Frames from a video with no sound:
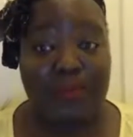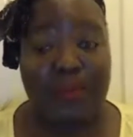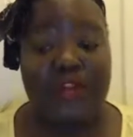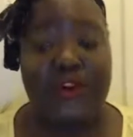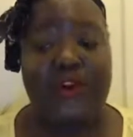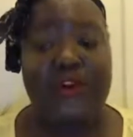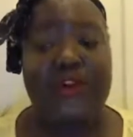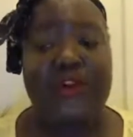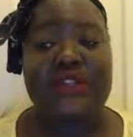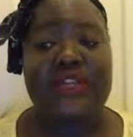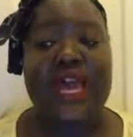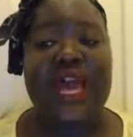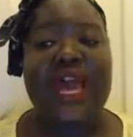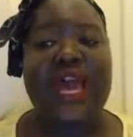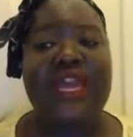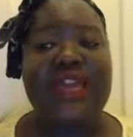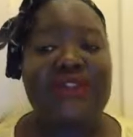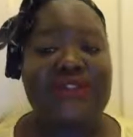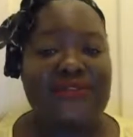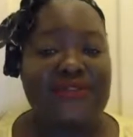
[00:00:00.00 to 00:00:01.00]
because
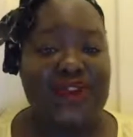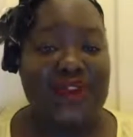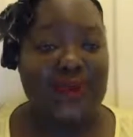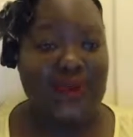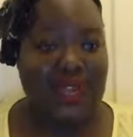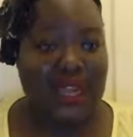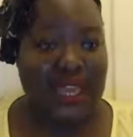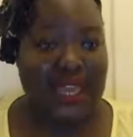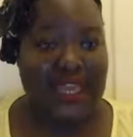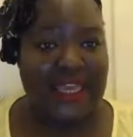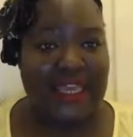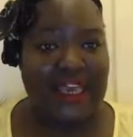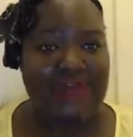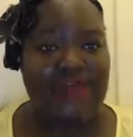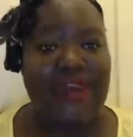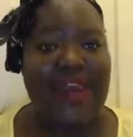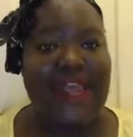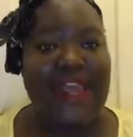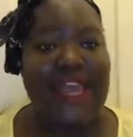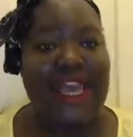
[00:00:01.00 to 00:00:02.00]
I felt like
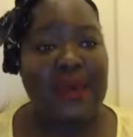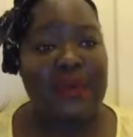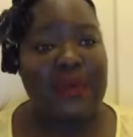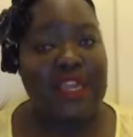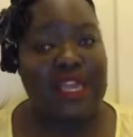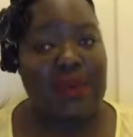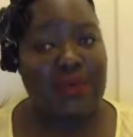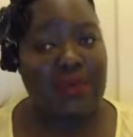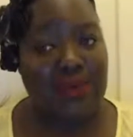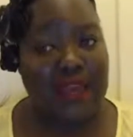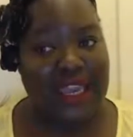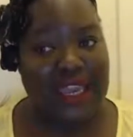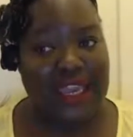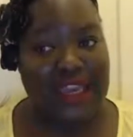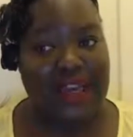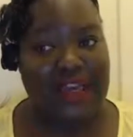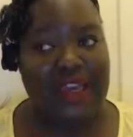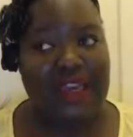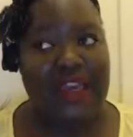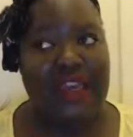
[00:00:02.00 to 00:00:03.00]
if I let people
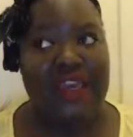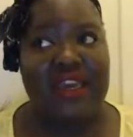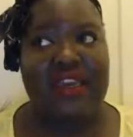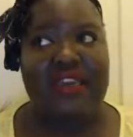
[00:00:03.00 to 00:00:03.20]
in,